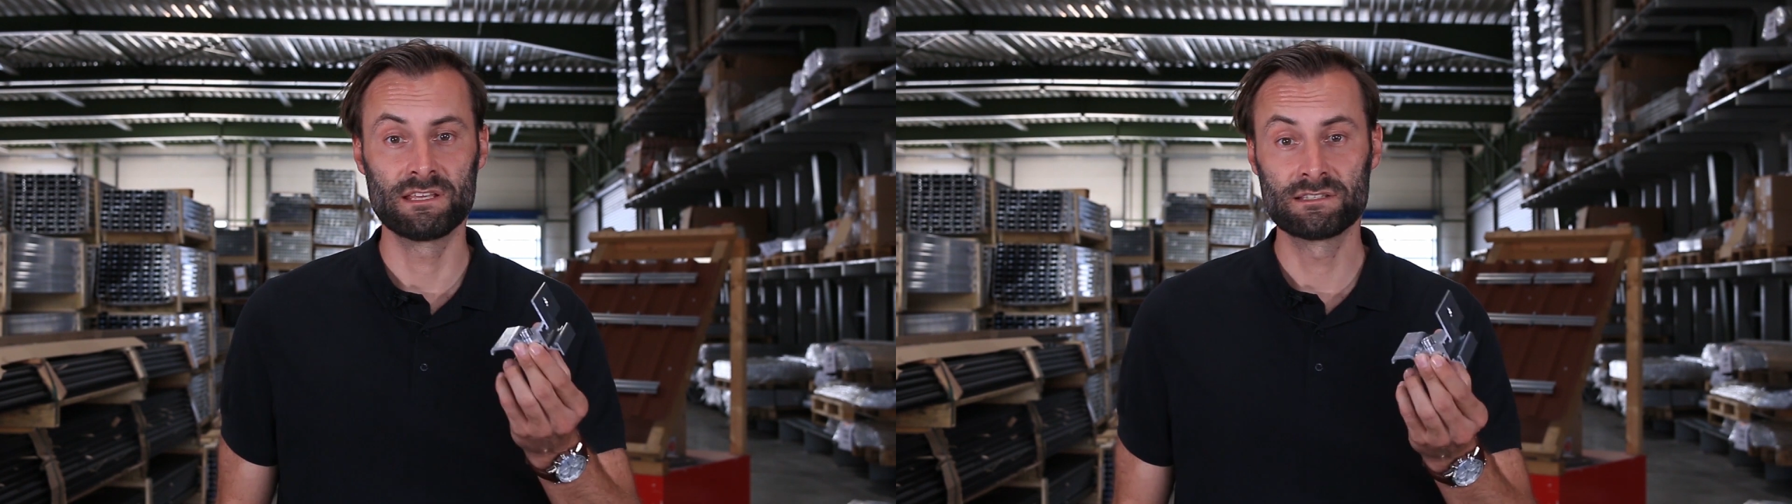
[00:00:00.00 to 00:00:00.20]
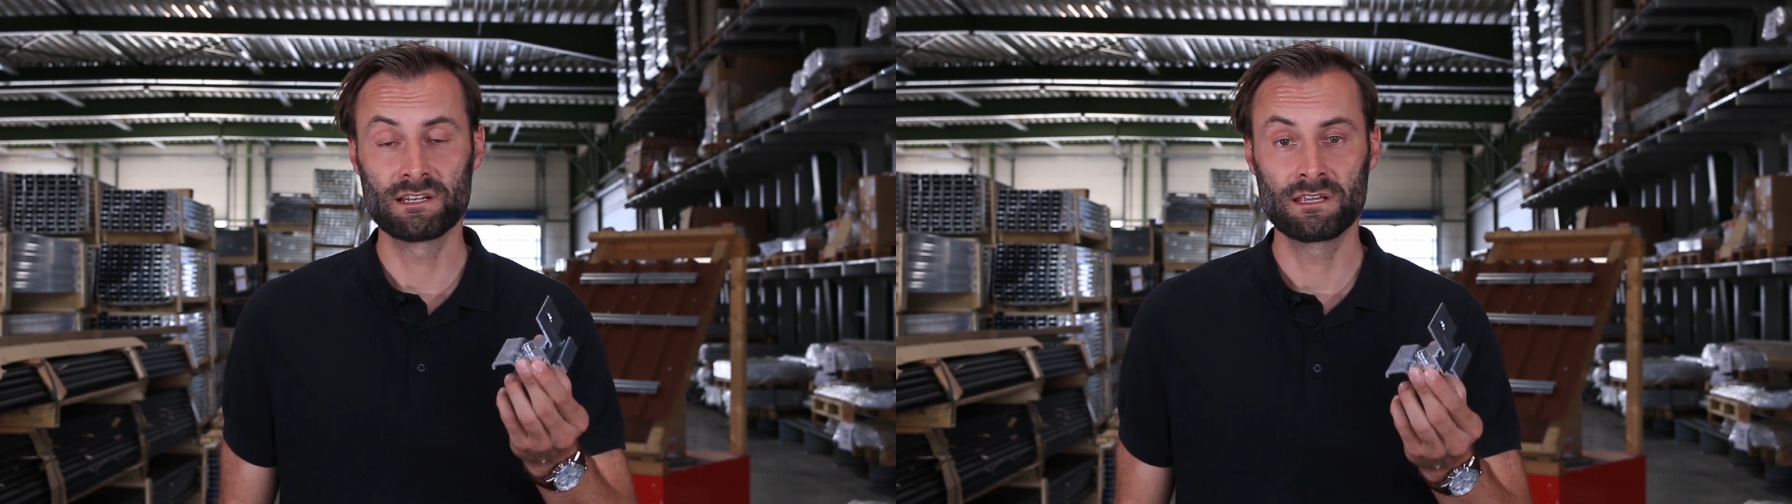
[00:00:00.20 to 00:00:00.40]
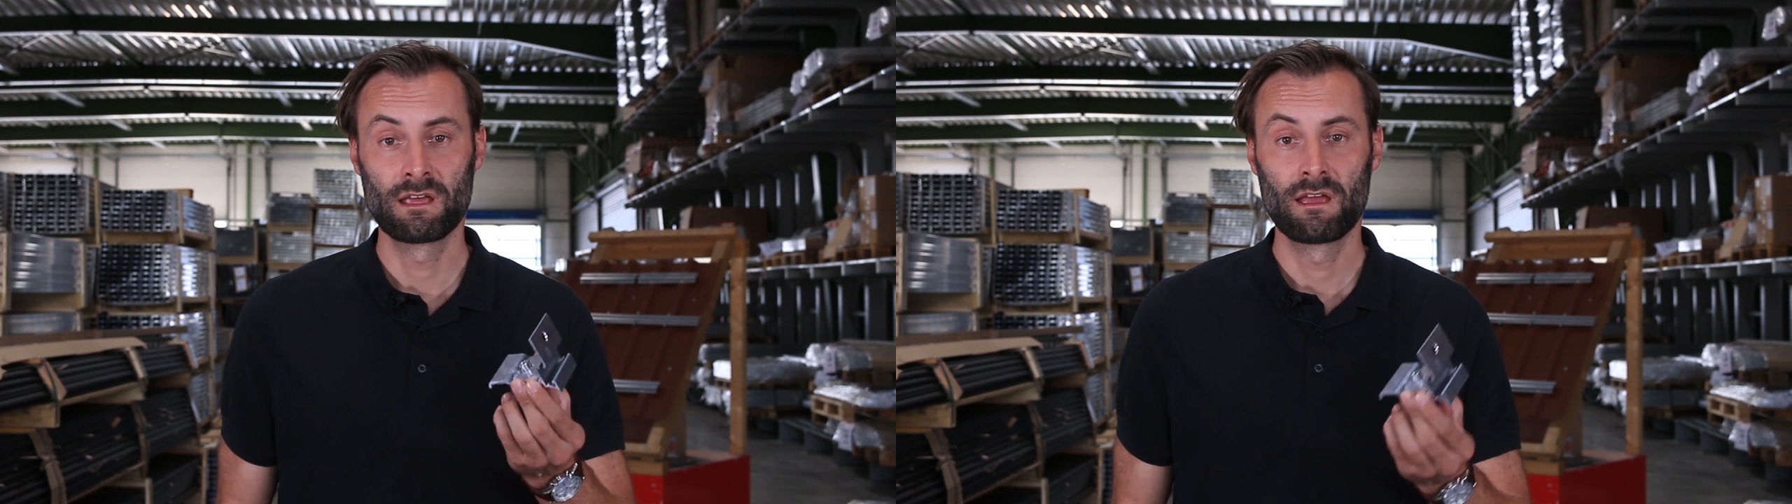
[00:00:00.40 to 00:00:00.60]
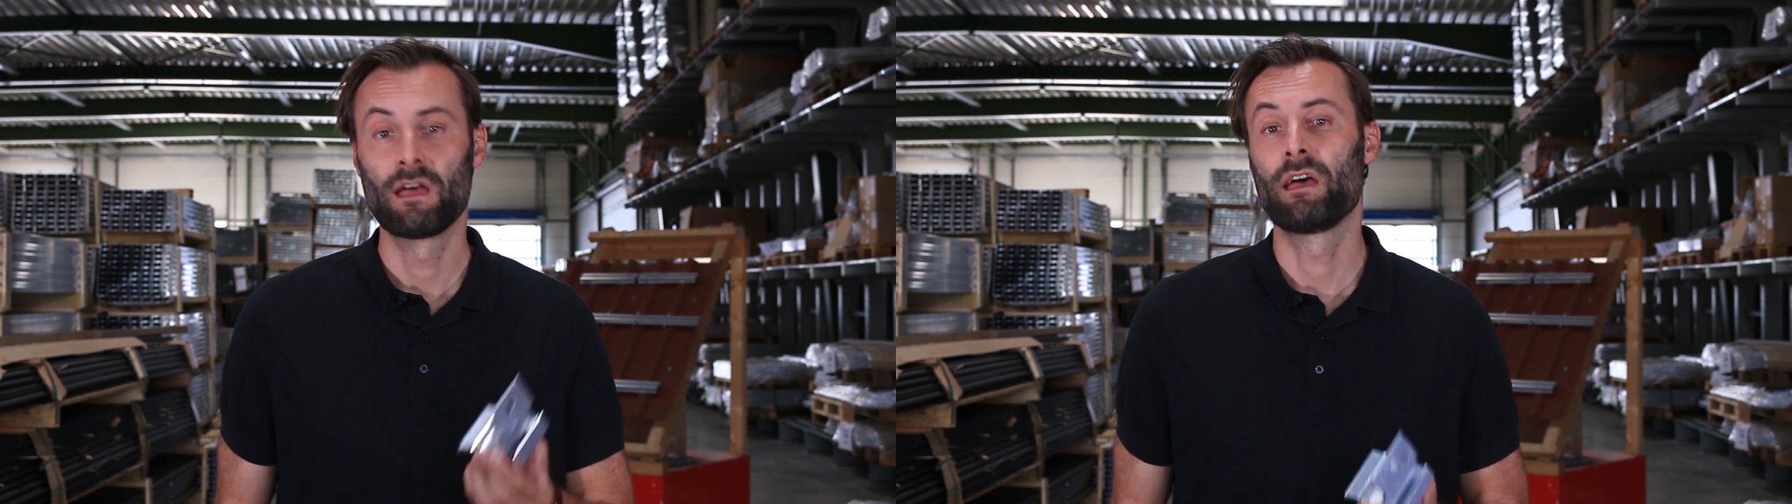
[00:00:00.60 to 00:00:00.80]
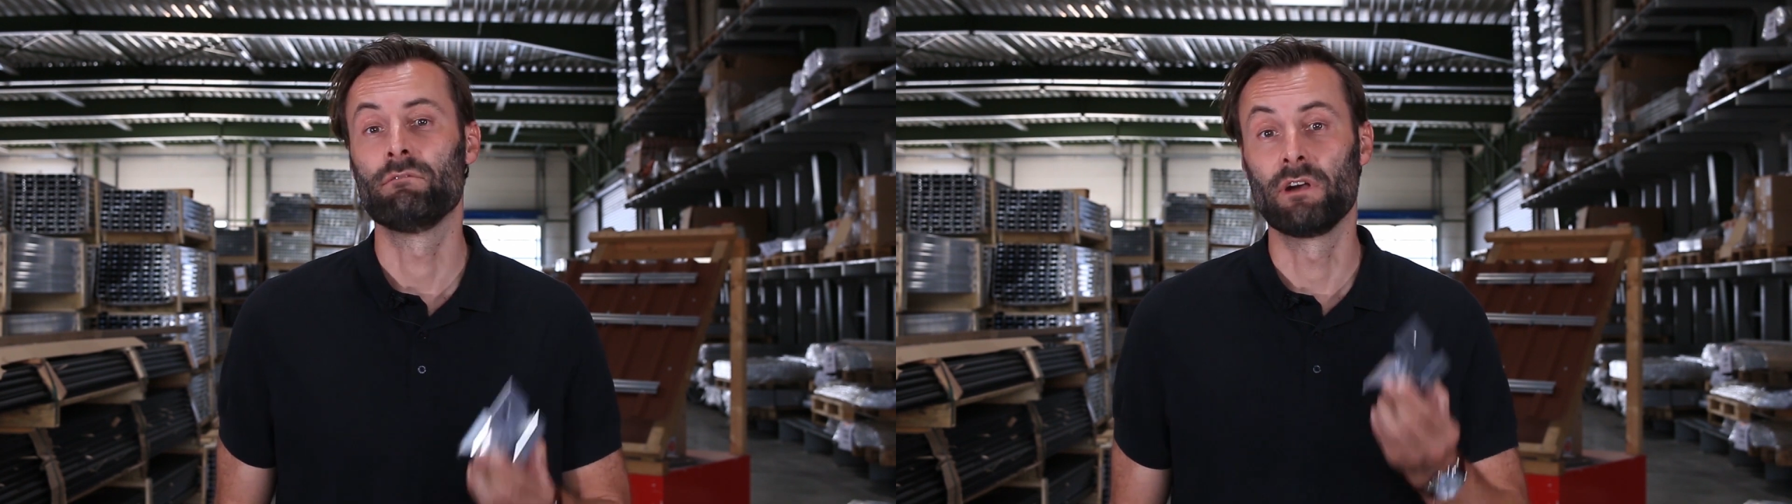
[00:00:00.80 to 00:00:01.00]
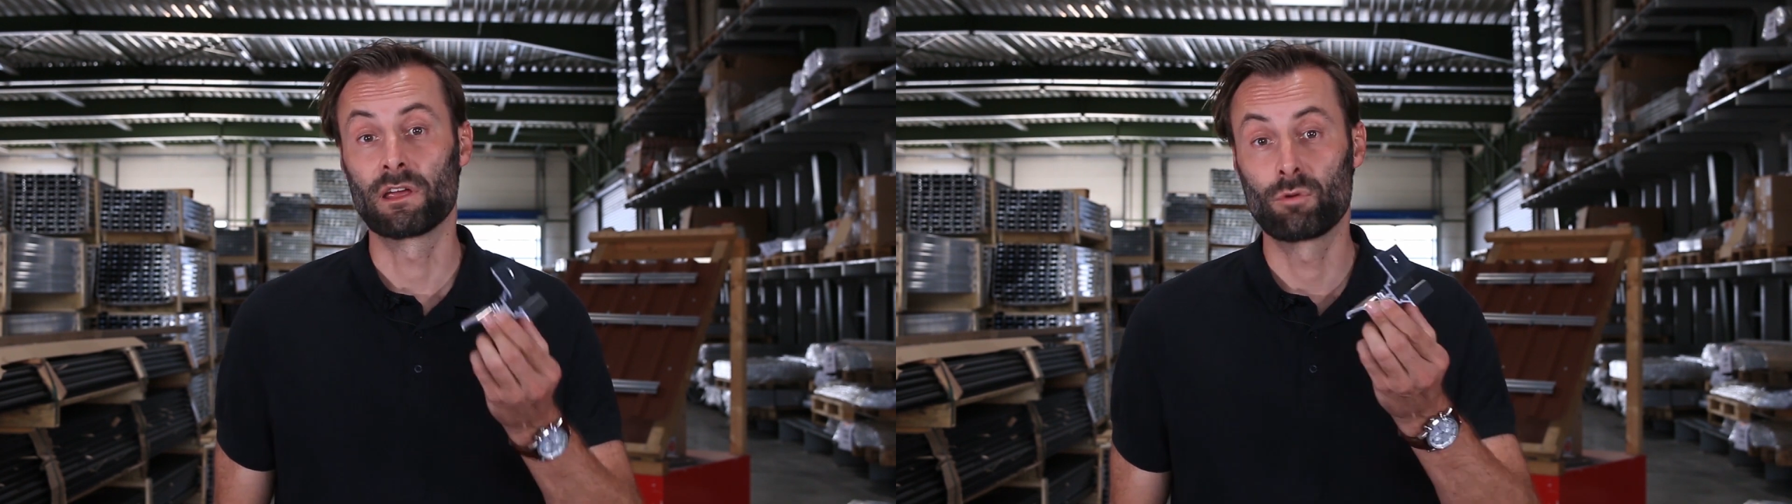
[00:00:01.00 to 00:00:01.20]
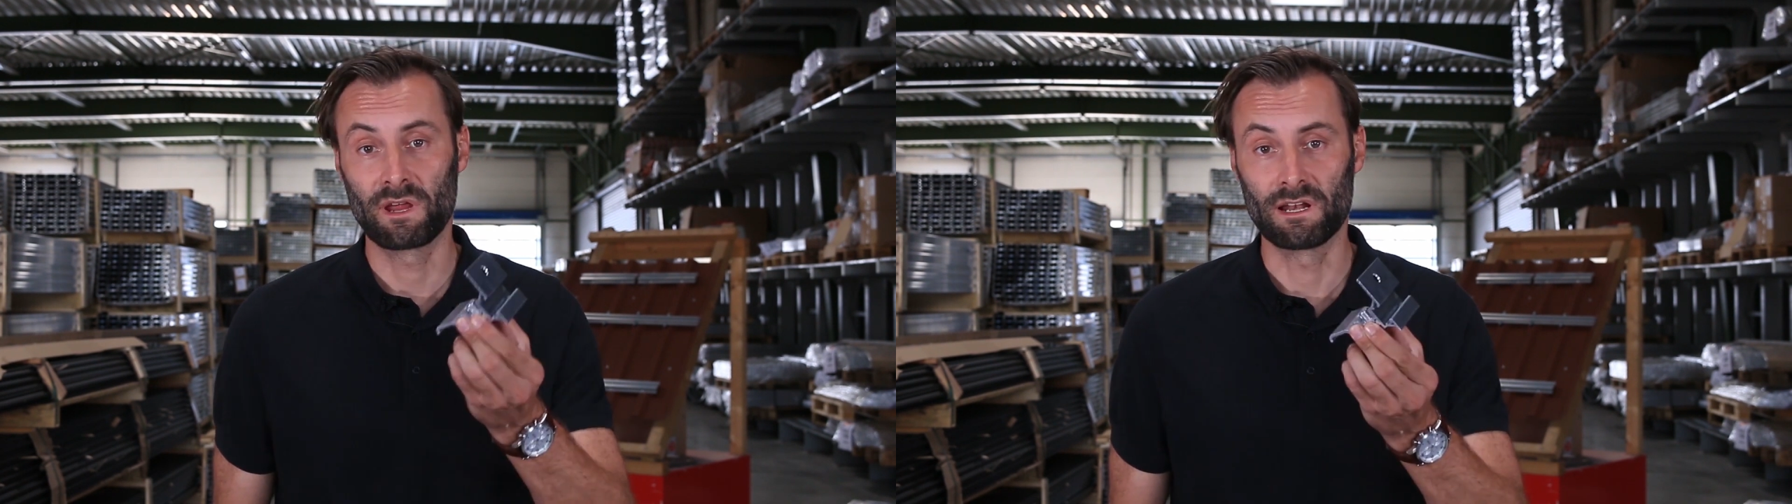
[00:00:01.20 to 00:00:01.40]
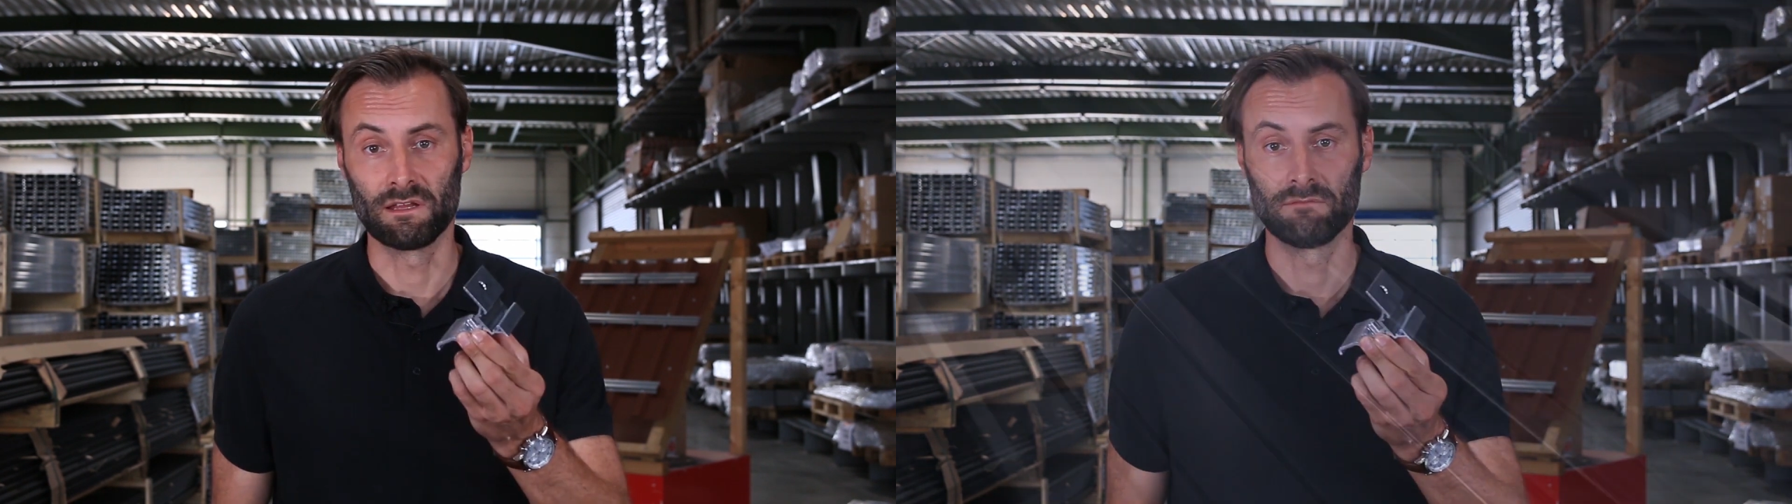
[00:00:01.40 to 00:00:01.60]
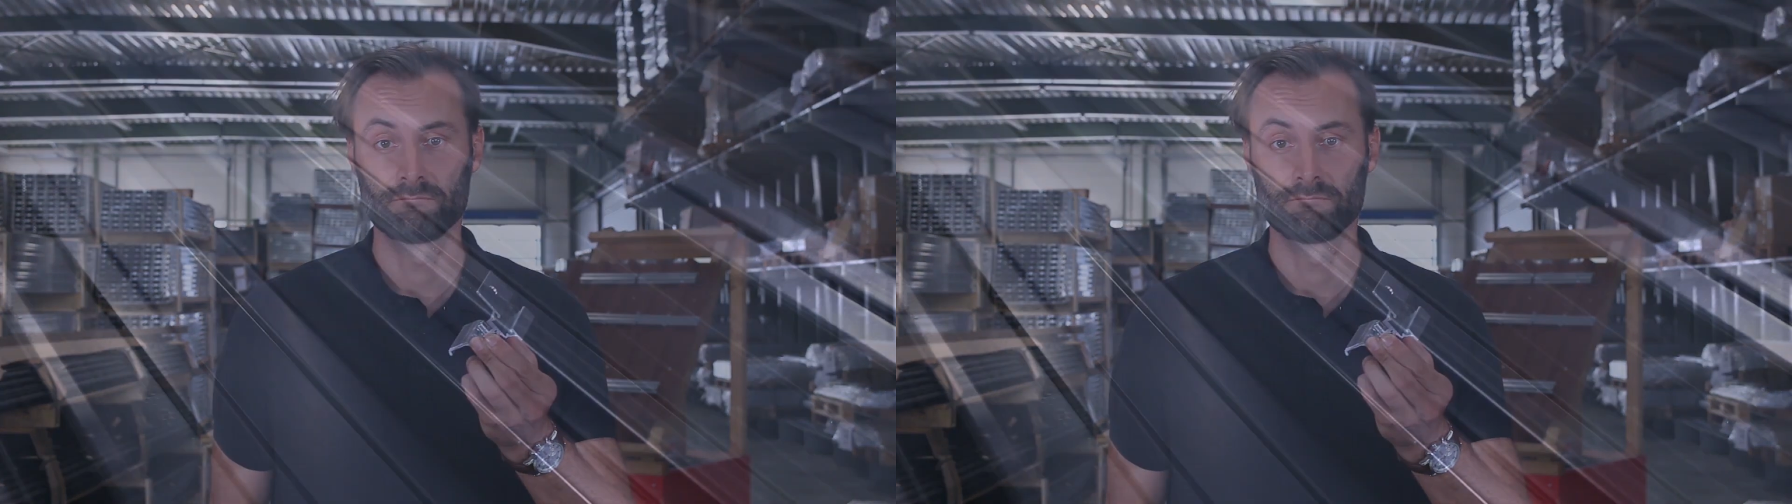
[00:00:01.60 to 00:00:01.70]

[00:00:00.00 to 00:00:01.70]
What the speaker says: easily and very quickly.